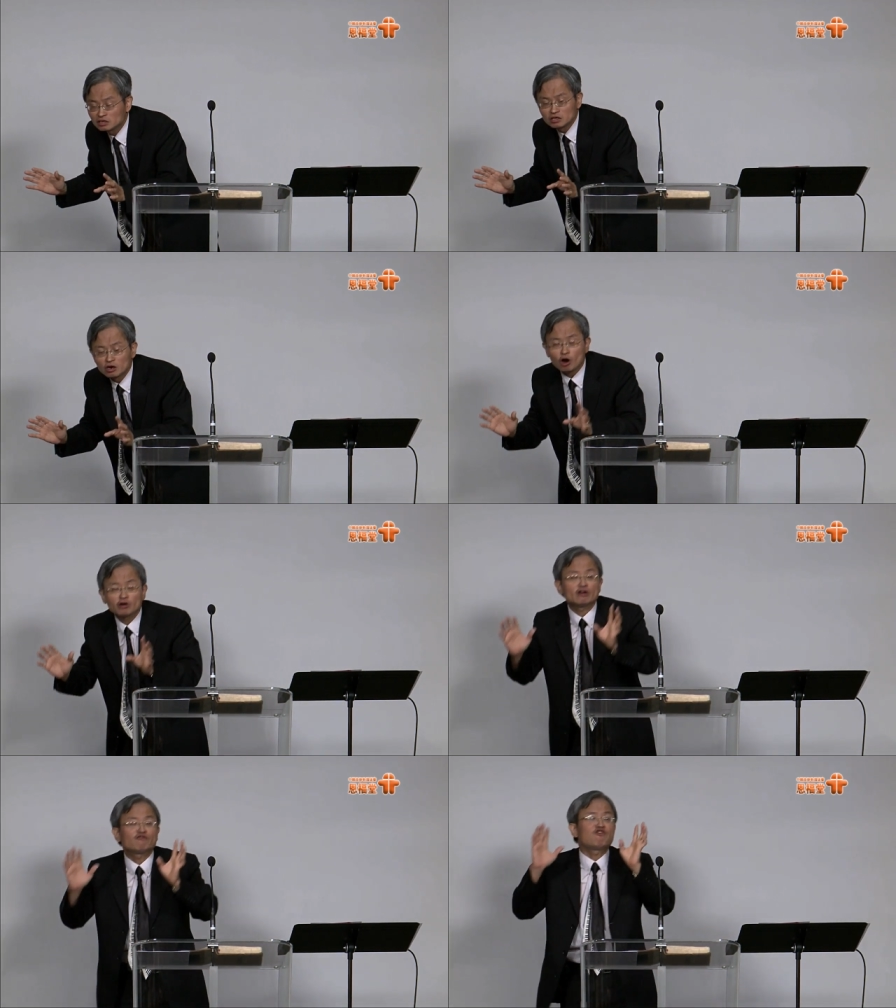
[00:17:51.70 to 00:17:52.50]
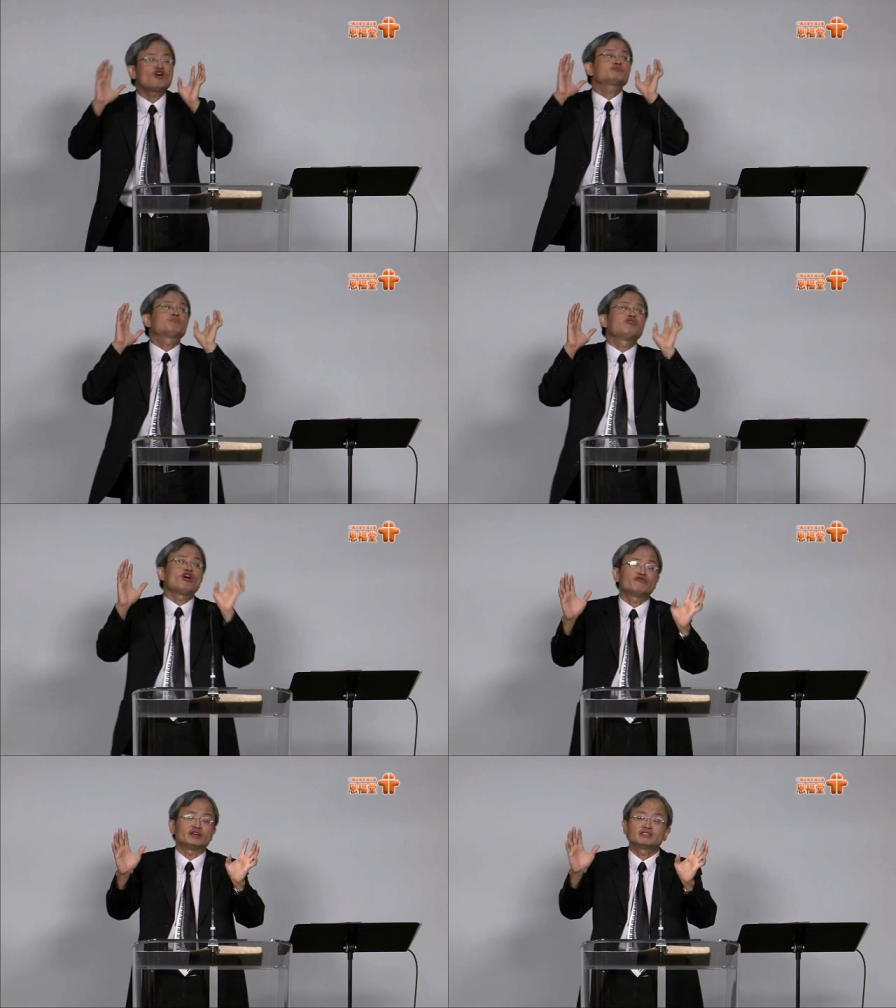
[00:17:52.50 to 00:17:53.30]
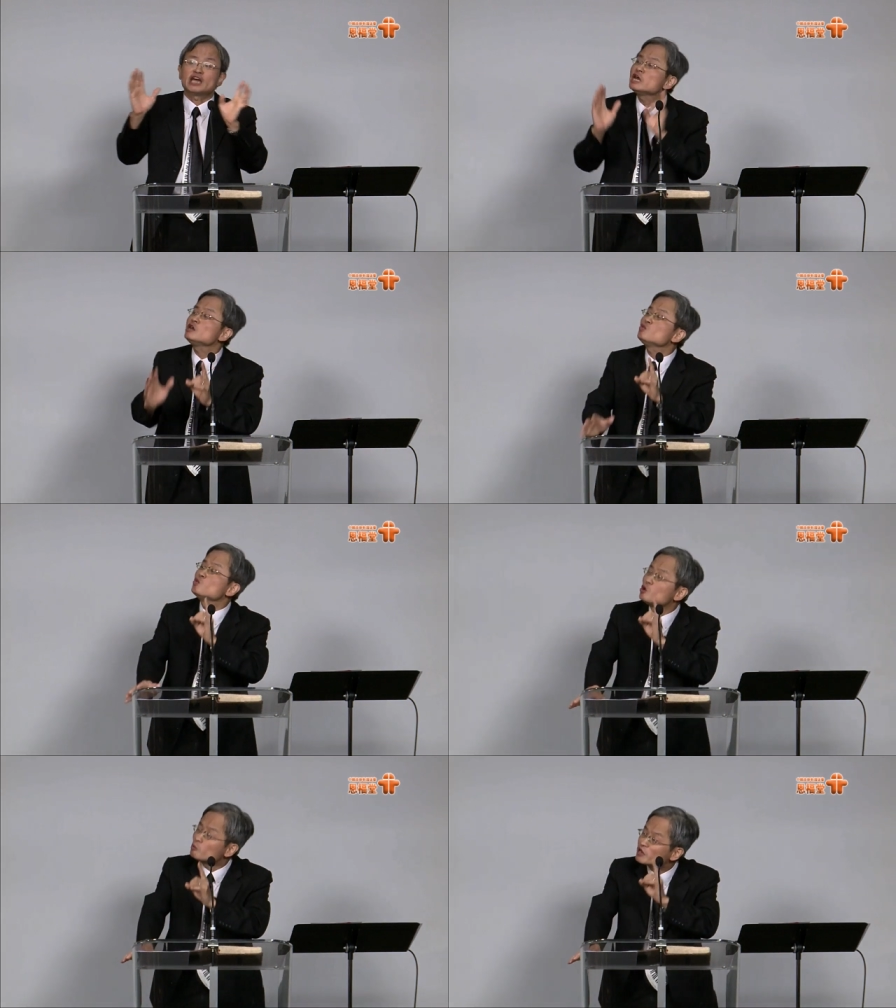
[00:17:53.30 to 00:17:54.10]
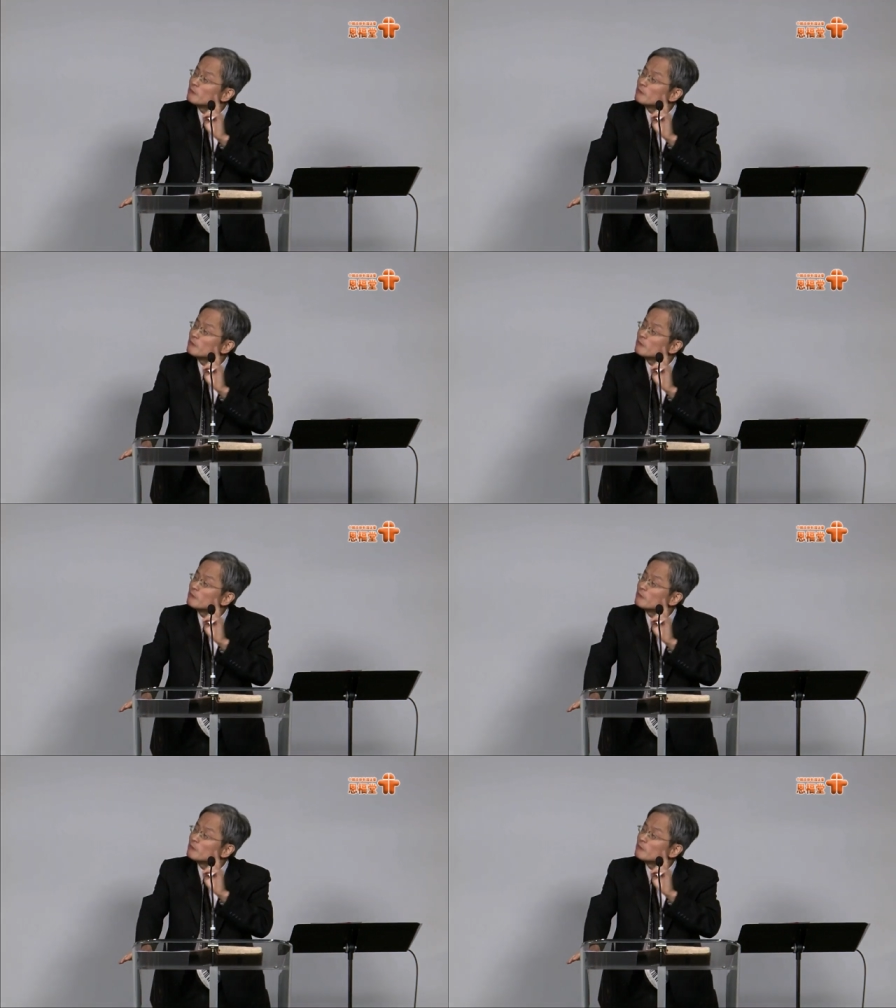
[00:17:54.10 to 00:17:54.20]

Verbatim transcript: or the false prophet, they will be